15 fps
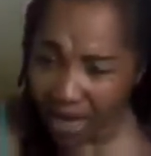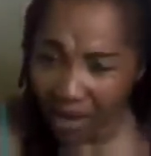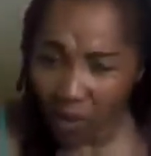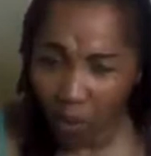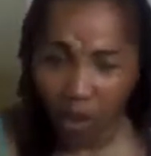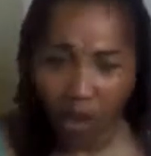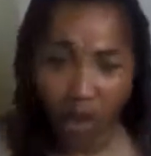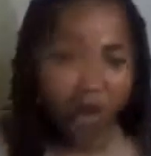
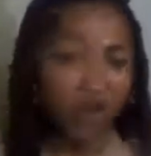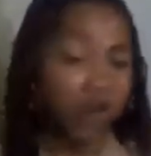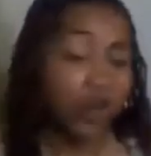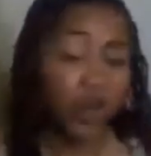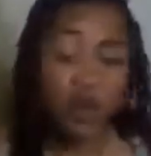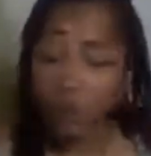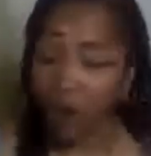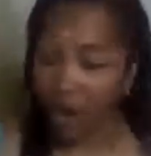right?
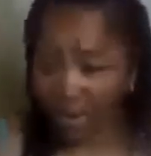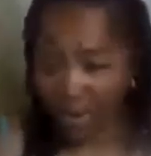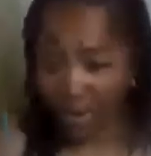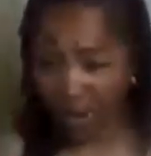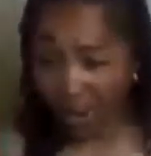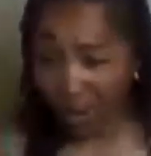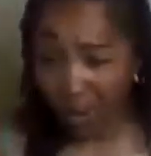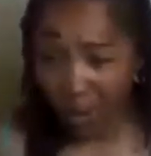Where you
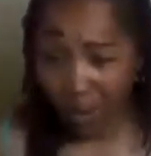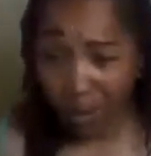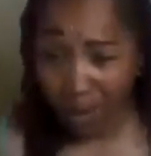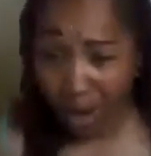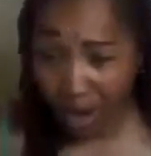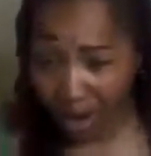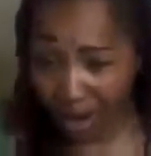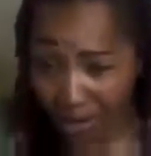want to
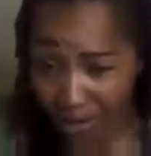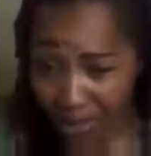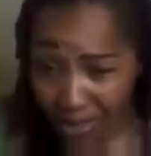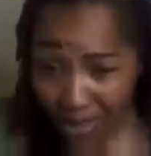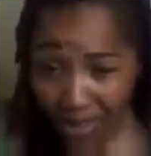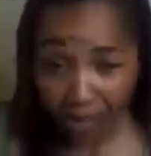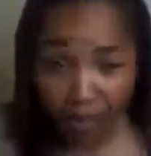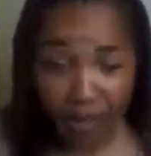go
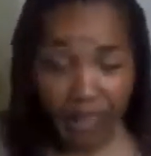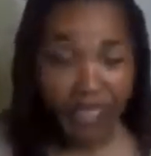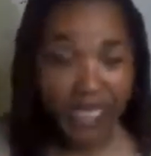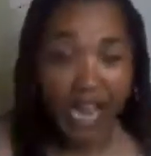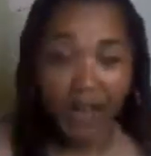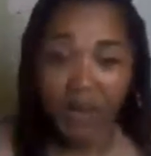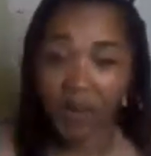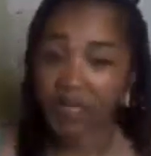Mars,
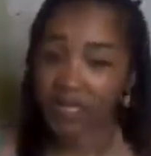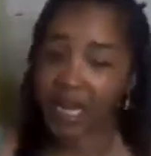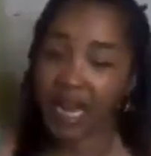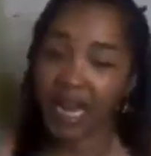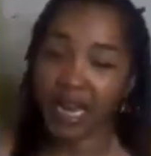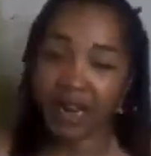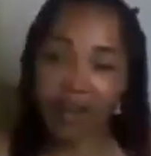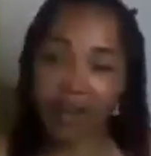but
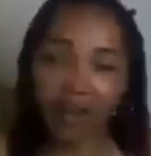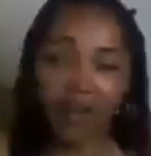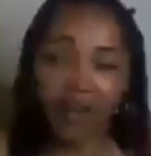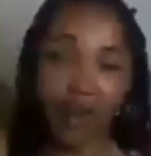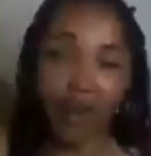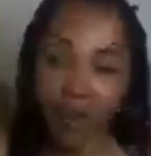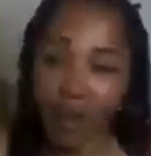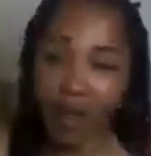Saturn's
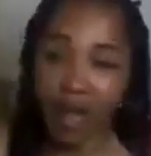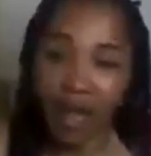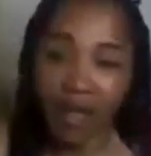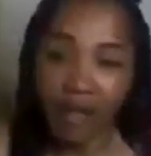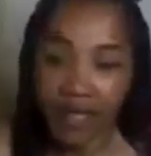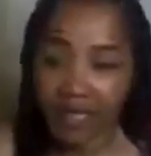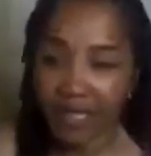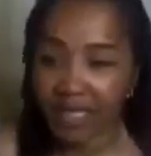like,
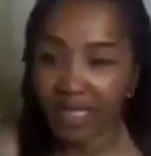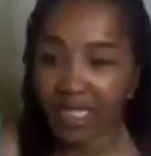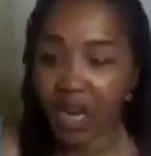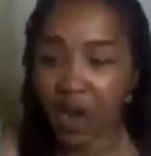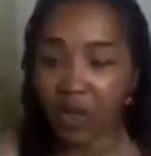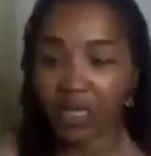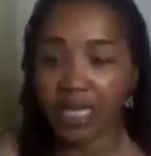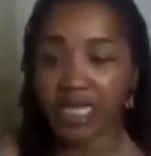no,
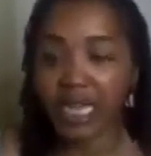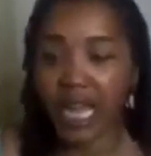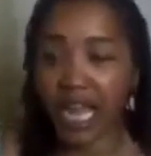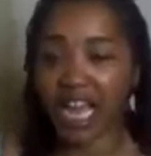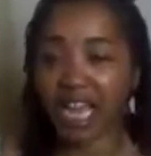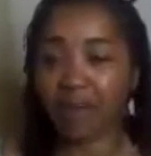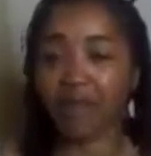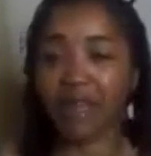this is the
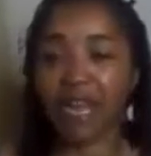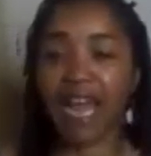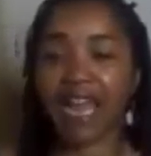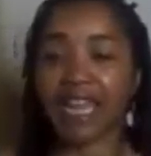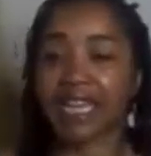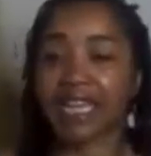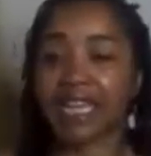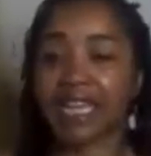only
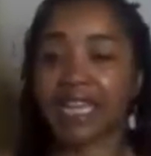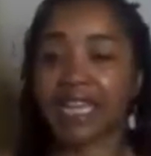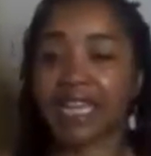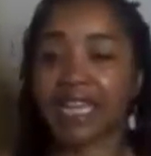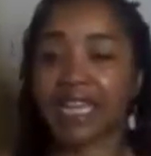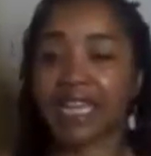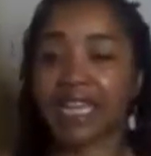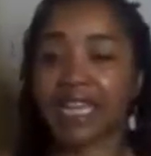time that
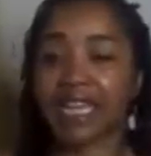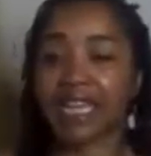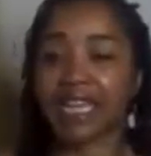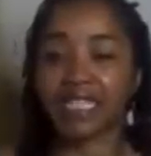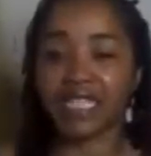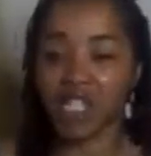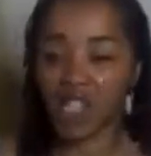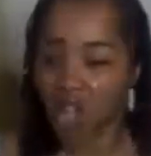I get
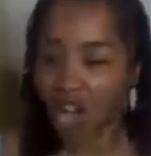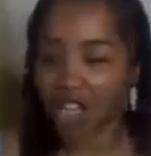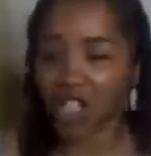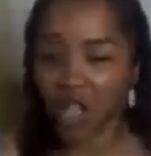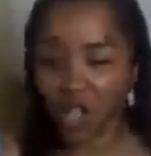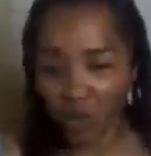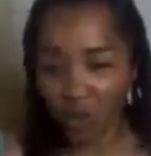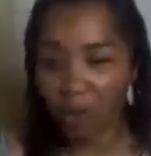to talk
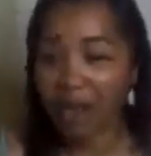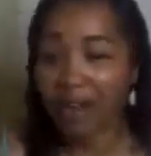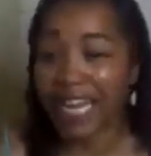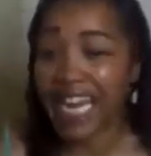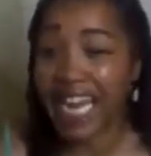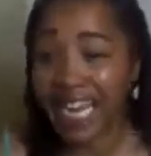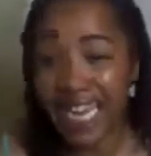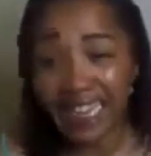to you
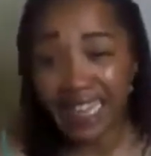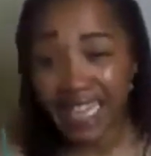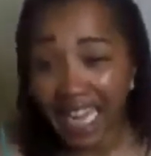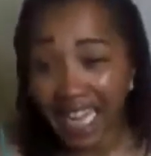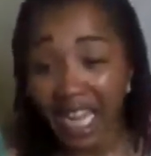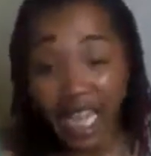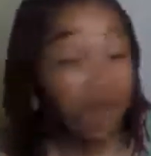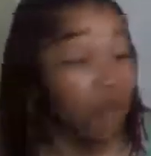about
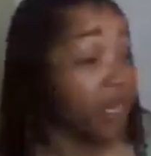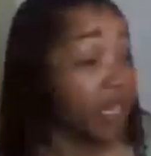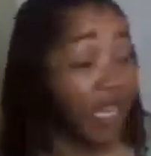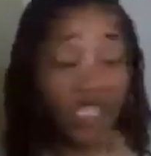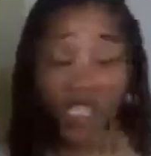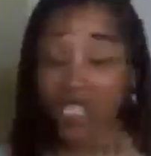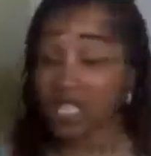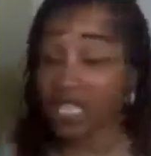anything
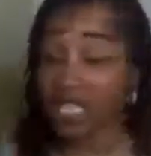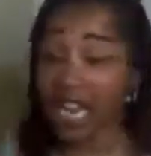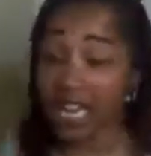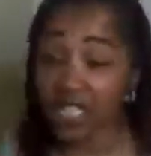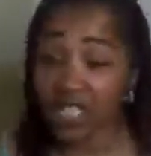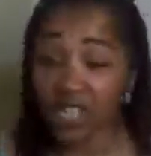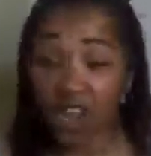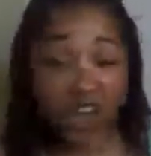because the
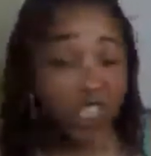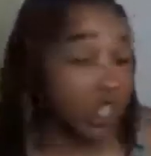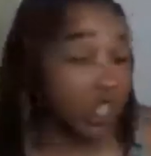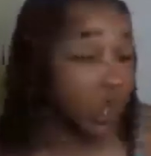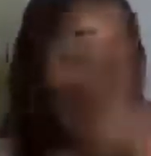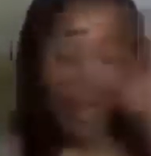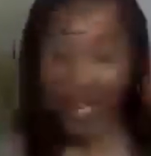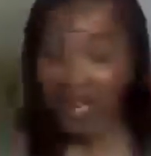day
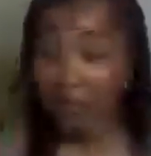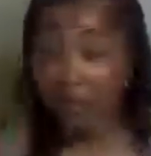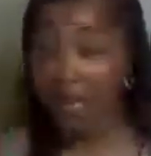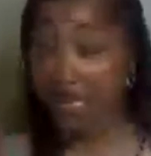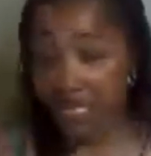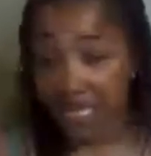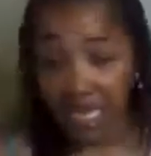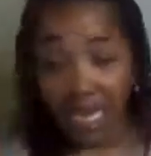starts and you get
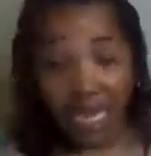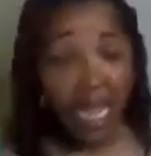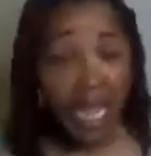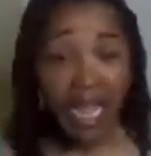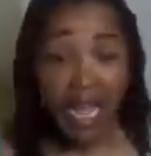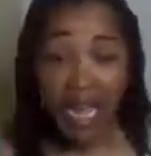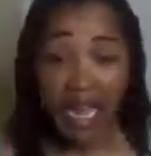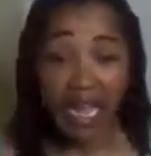busy
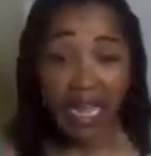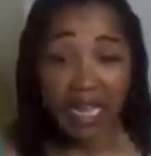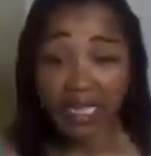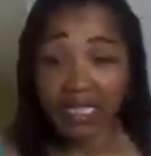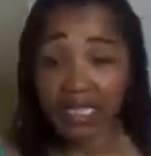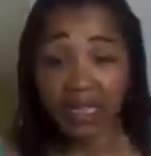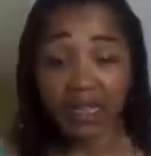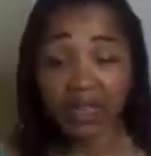
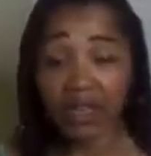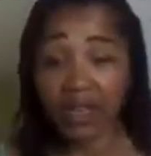and,